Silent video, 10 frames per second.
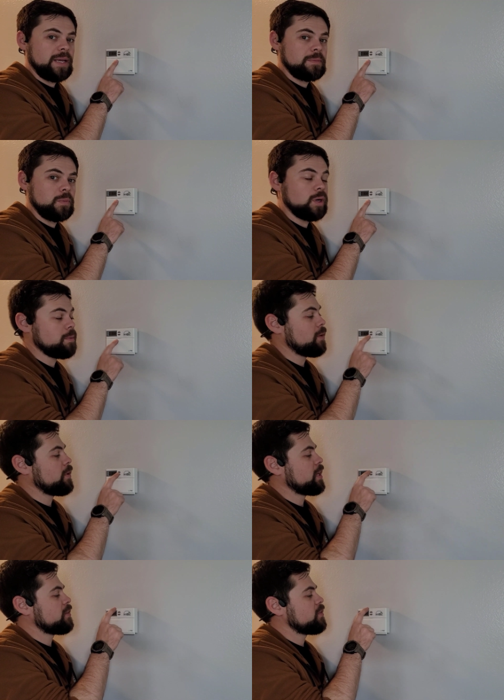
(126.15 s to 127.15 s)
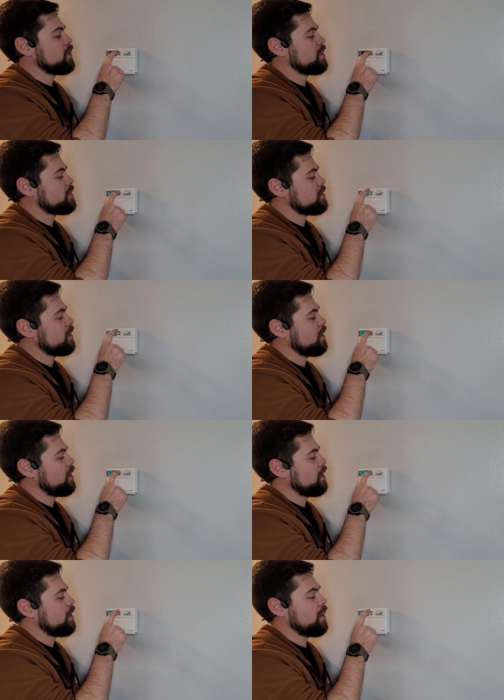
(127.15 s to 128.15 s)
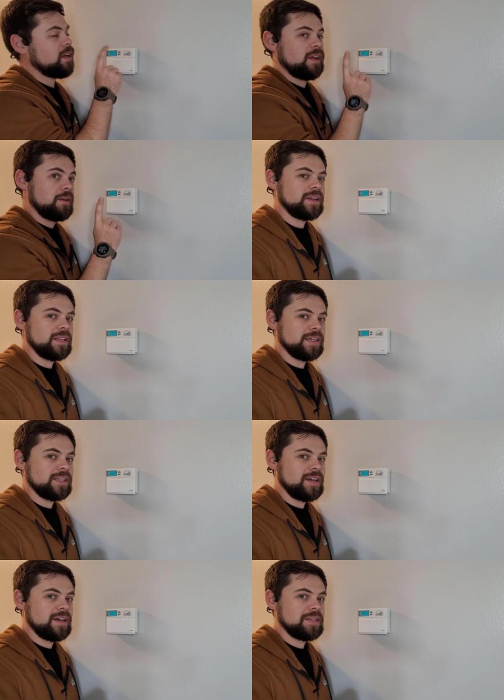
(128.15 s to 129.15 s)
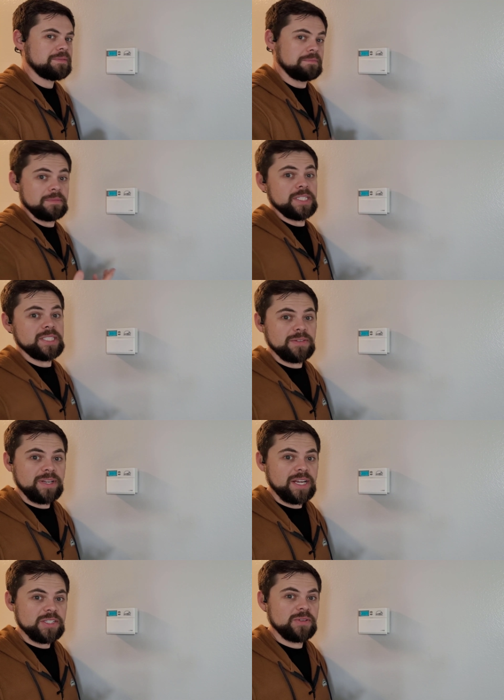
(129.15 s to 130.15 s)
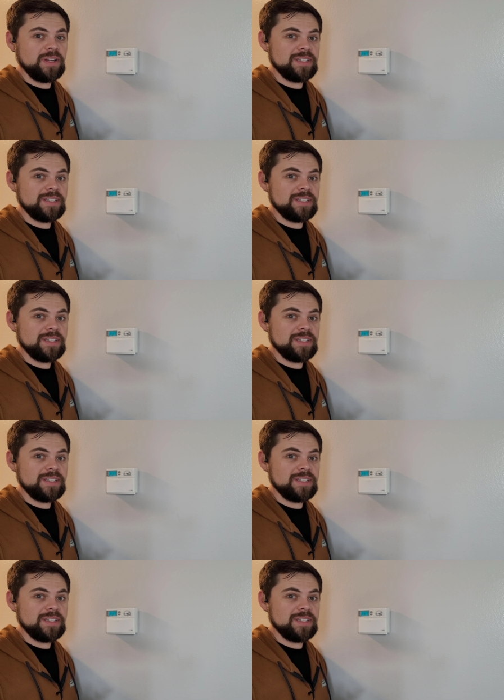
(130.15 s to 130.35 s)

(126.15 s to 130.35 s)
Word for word: And what about running the furnace? Clicked on, let's see if it actually